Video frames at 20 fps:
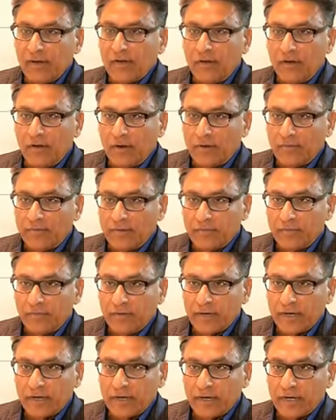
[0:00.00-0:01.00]
all of them
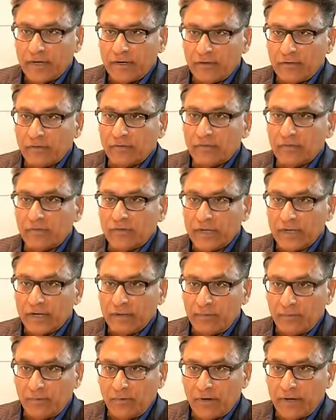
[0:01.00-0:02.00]
working here too, so they can
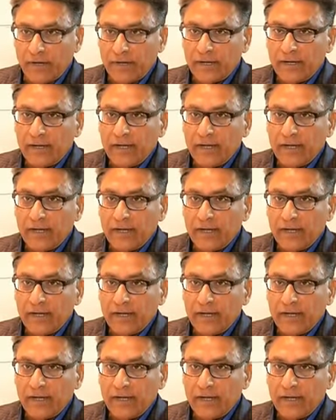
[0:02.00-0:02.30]
employ.